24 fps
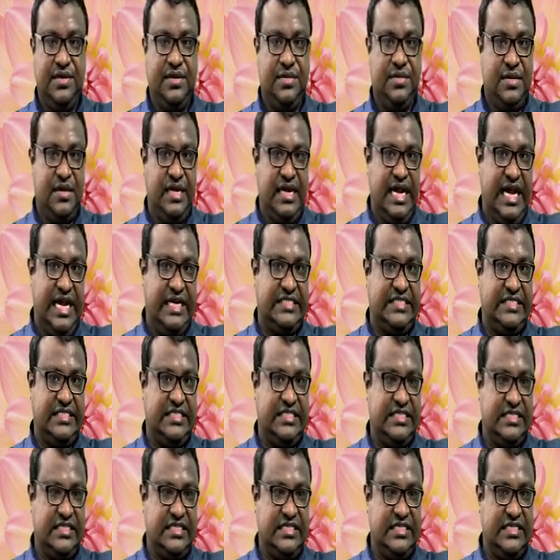
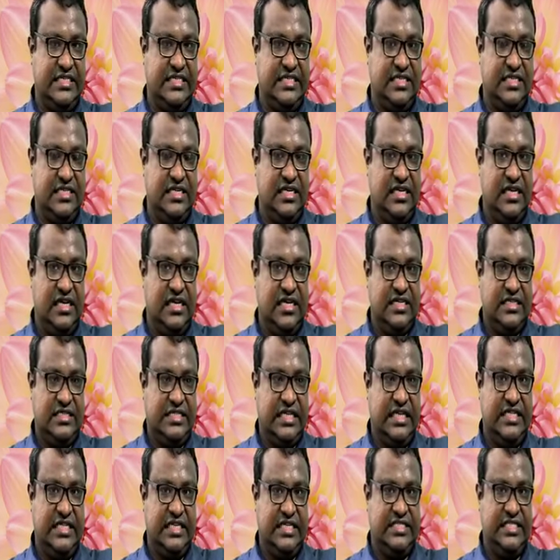Let's
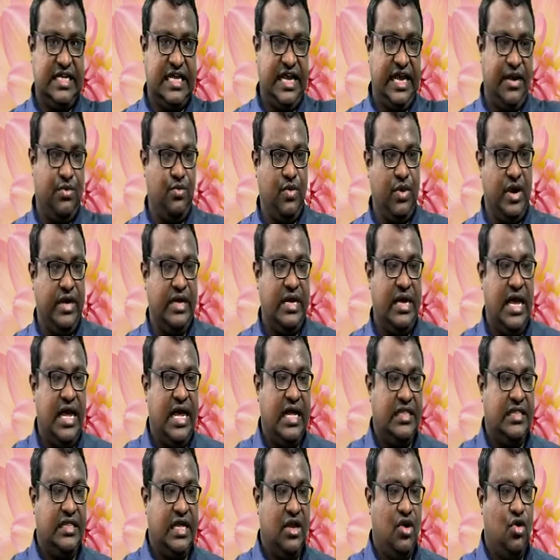see the second one.
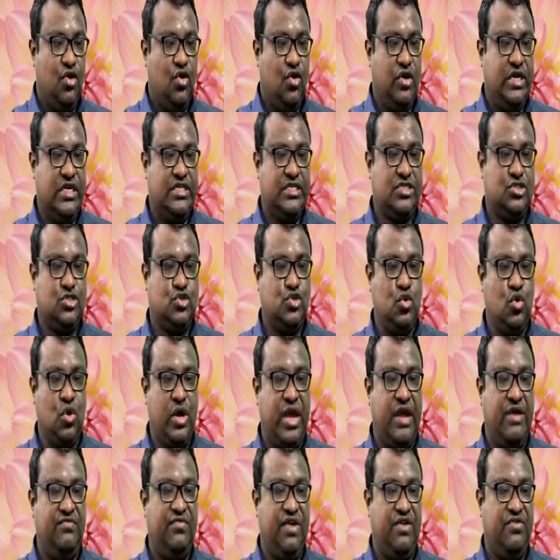The load is too
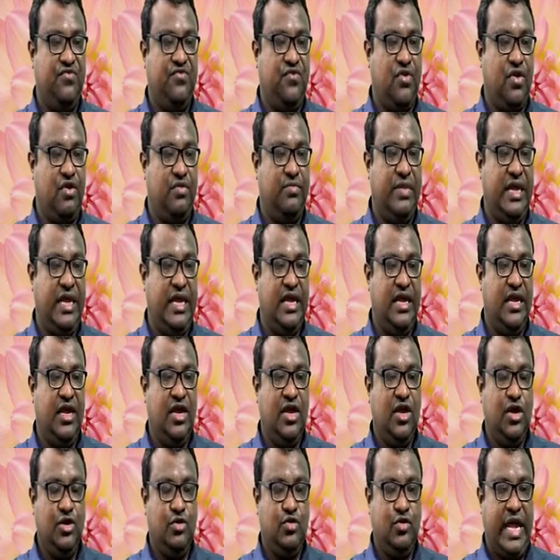heavy for me
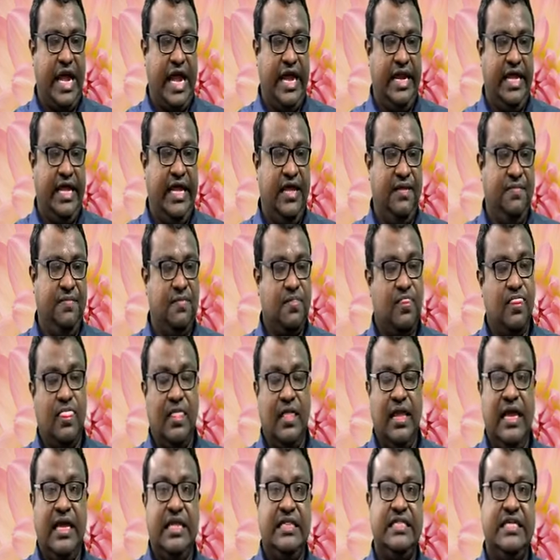to carry.
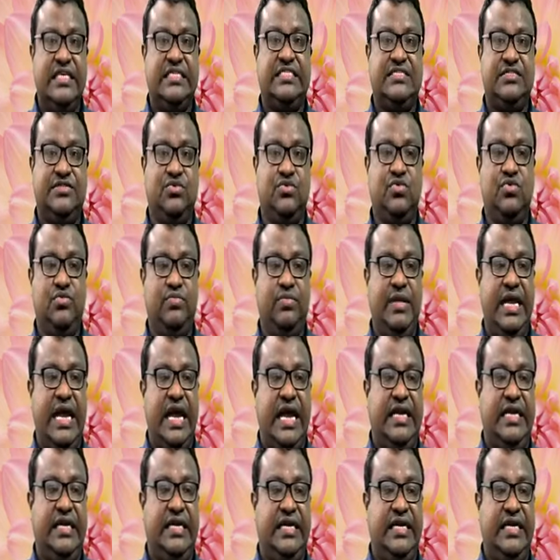This would be
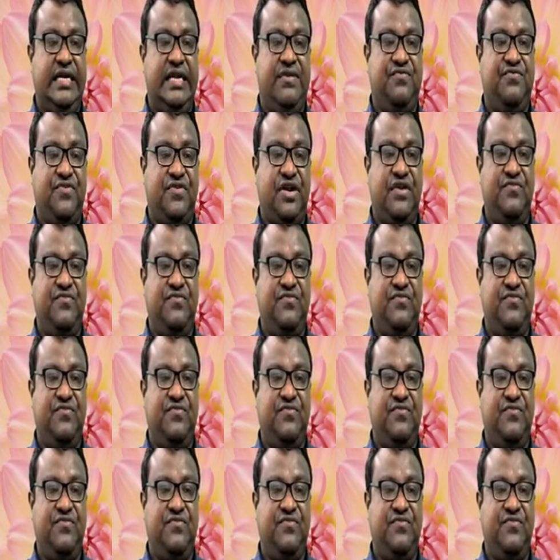a different